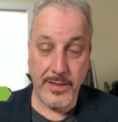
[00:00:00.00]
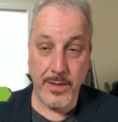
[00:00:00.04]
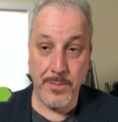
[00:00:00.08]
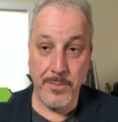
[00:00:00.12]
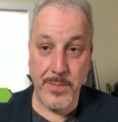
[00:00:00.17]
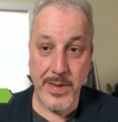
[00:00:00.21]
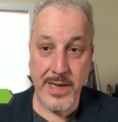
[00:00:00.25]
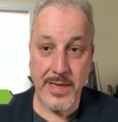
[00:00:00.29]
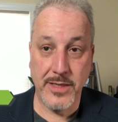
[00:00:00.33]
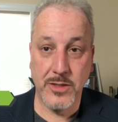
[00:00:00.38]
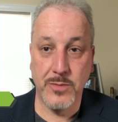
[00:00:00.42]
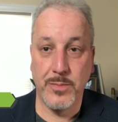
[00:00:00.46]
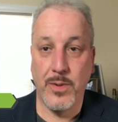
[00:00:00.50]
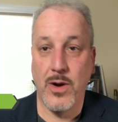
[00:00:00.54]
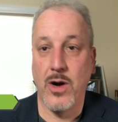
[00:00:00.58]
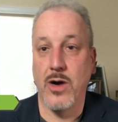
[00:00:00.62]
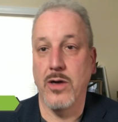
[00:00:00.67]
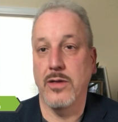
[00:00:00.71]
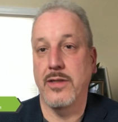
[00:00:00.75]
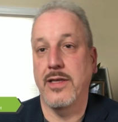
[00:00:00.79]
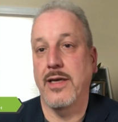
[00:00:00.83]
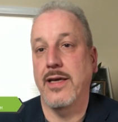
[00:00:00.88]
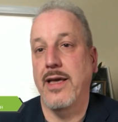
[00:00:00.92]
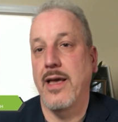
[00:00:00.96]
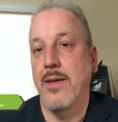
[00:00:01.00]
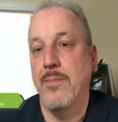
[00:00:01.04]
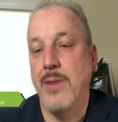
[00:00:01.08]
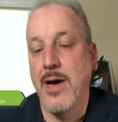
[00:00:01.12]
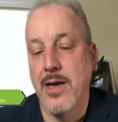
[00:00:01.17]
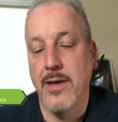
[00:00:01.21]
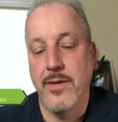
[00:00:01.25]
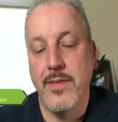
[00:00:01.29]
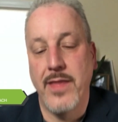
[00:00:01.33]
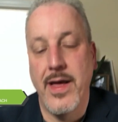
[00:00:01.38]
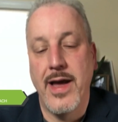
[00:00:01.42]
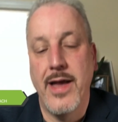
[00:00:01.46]
the biggest part that came
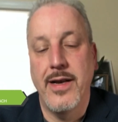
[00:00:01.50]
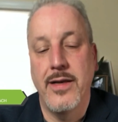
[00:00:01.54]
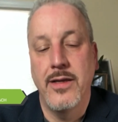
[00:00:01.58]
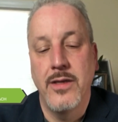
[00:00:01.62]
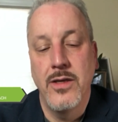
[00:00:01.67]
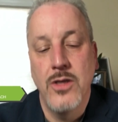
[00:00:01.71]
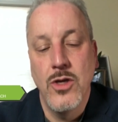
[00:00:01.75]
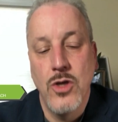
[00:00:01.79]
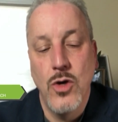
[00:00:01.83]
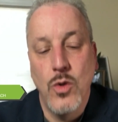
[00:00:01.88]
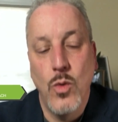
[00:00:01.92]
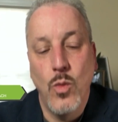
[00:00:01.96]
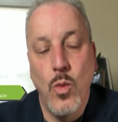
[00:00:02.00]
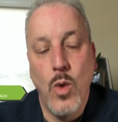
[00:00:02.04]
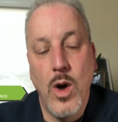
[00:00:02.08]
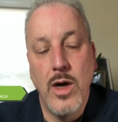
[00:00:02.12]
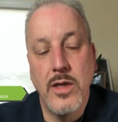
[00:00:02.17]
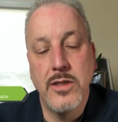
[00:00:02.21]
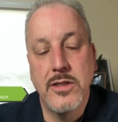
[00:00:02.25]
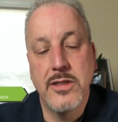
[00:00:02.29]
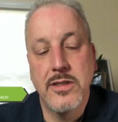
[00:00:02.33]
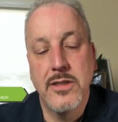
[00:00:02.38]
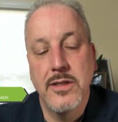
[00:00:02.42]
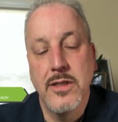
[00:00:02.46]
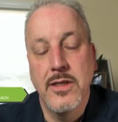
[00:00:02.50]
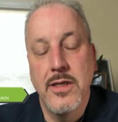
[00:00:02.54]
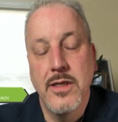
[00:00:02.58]
out of that, was